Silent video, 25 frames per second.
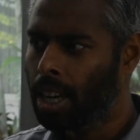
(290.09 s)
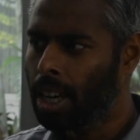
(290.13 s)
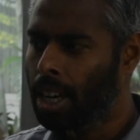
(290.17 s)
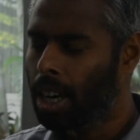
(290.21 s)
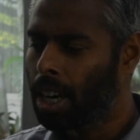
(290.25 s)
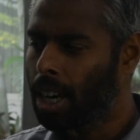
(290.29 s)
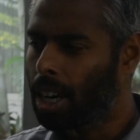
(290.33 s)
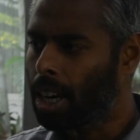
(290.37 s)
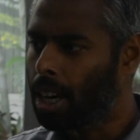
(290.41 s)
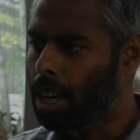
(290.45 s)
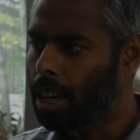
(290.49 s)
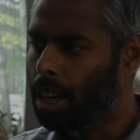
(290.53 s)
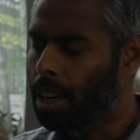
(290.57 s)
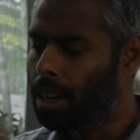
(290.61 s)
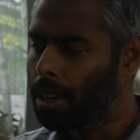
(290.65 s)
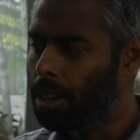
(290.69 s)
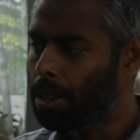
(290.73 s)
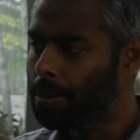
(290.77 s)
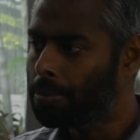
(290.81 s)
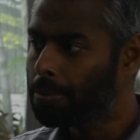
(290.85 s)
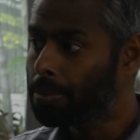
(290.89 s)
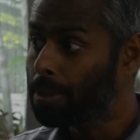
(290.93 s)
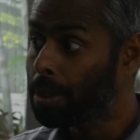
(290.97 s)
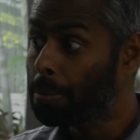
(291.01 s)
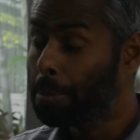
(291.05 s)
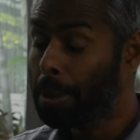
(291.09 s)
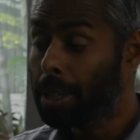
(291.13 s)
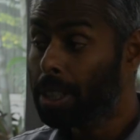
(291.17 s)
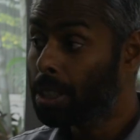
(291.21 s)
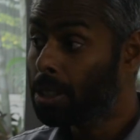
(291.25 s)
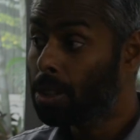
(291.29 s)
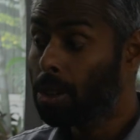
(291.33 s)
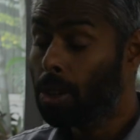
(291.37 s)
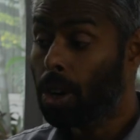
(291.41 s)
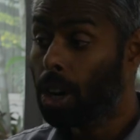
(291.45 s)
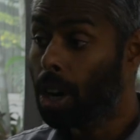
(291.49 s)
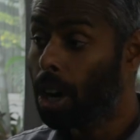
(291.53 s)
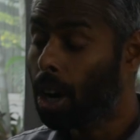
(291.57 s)
Uh, but, you
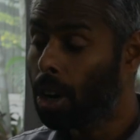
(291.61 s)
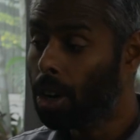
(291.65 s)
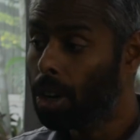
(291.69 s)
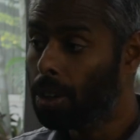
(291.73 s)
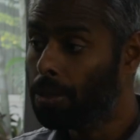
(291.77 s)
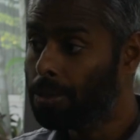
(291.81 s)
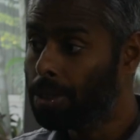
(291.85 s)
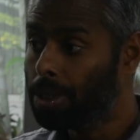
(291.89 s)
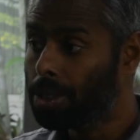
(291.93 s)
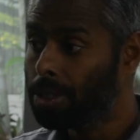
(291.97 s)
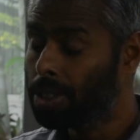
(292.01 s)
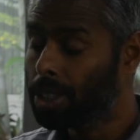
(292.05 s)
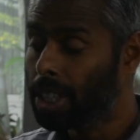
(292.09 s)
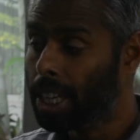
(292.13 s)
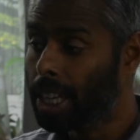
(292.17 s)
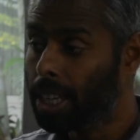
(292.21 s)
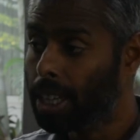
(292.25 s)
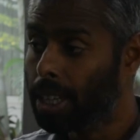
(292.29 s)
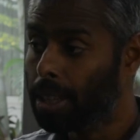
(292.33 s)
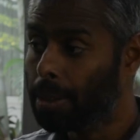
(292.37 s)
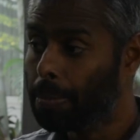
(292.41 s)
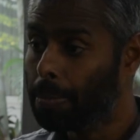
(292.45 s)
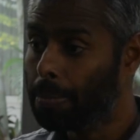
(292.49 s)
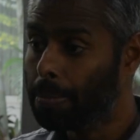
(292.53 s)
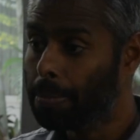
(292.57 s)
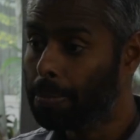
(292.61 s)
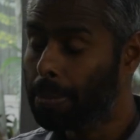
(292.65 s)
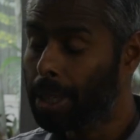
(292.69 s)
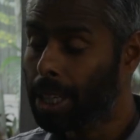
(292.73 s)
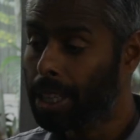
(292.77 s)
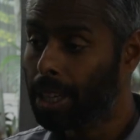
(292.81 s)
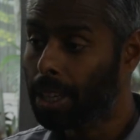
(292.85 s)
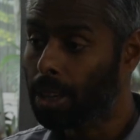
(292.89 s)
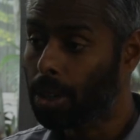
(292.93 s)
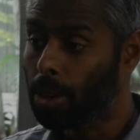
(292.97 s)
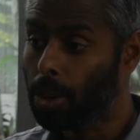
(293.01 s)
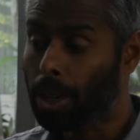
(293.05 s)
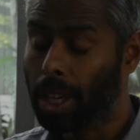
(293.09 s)
know, all of us ended up
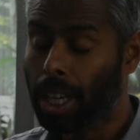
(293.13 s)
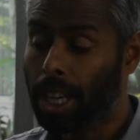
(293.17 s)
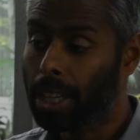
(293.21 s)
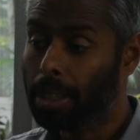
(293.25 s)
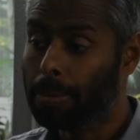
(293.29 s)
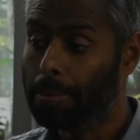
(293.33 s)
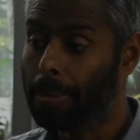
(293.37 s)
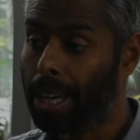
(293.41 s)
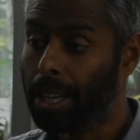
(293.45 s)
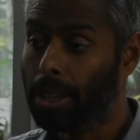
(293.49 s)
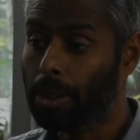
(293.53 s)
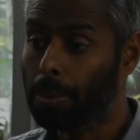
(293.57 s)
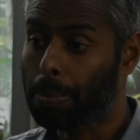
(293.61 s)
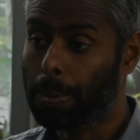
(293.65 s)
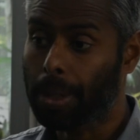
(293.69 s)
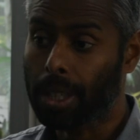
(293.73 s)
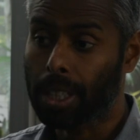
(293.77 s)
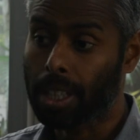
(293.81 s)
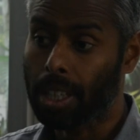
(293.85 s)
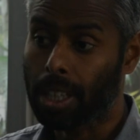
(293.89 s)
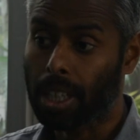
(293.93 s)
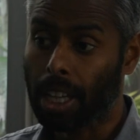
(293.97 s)
making okay, in my opinion.